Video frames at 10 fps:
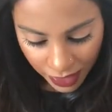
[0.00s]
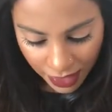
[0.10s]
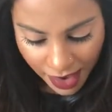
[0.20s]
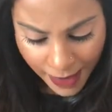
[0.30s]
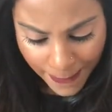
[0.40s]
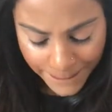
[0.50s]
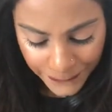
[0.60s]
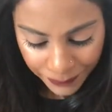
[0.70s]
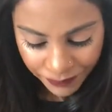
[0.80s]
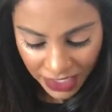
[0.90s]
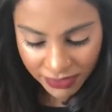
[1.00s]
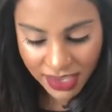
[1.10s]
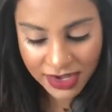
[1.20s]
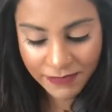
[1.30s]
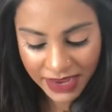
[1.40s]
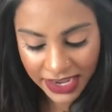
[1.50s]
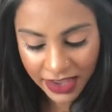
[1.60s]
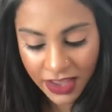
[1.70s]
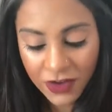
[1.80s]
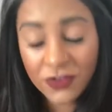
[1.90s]
And then my
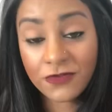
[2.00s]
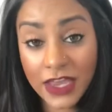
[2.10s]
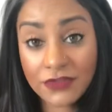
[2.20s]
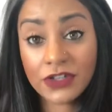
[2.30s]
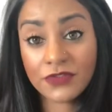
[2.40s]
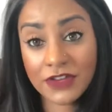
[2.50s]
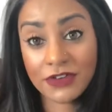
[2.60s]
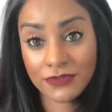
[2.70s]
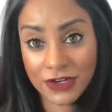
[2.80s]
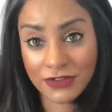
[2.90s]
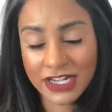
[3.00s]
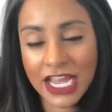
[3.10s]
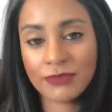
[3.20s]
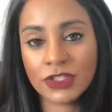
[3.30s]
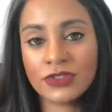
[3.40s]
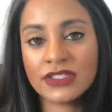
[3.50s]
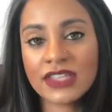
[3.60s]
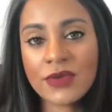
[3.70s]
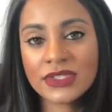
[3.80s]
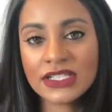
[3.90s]
favorite name, so since
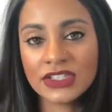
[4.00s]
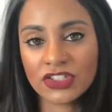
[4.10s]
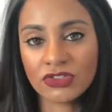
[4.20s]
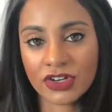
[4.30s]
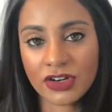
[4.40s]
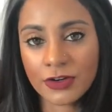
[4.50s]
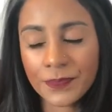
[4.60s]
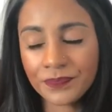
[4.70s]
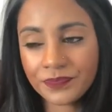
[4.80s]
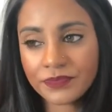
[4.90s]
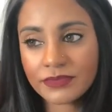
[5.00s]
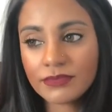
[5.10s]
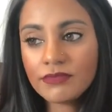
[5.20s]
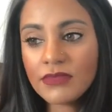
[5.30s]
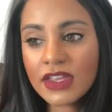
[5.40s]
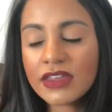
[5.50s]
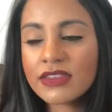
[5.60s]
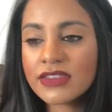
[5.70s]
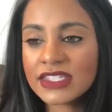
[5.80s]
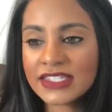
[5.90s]
I was a little girl,
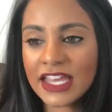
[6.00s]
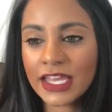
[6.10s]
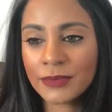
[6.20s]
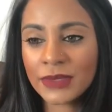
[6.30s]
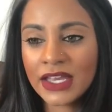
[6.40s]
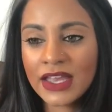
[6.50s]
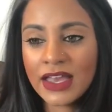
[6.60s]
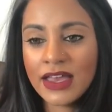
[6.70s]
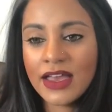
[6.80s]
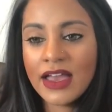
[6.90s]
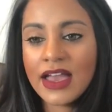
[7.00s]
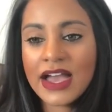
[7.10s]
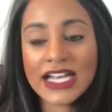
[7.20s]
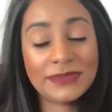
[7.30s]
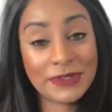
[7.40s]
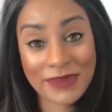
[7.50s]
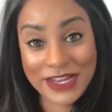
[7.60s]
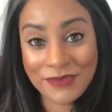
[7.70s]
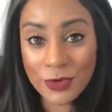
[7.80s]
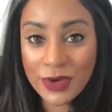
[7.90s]
this name has been my
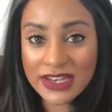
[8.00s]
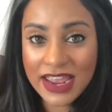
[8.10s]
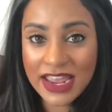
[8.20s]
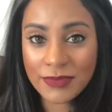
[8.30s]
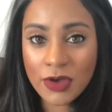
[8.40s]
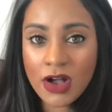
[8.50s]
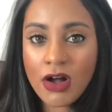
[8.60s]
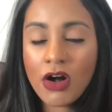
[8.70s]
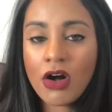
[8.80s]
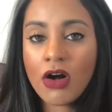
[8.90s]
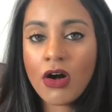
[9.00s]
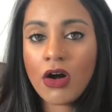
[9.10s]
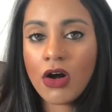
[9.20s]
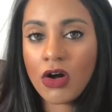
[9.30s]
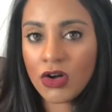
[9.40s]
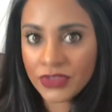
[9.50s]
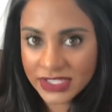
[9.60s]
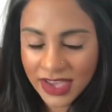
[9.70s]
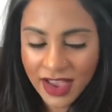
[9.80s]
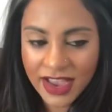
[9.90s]
#1 name all the
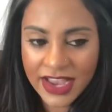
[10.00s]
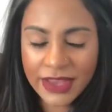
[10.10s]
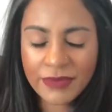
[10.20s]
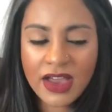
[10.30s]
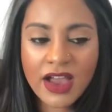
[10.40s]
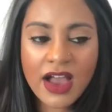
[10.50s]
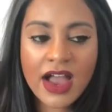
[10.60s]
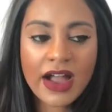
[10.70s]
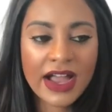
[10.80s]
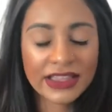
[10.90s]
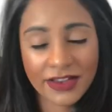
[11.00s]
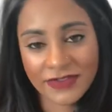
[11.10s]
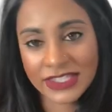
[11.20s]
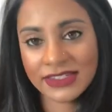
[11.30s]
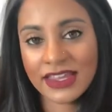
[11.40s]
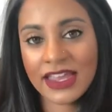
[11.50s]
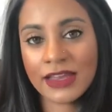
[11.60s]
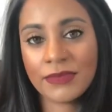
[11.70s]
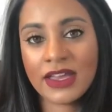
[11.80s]
time. I love this name.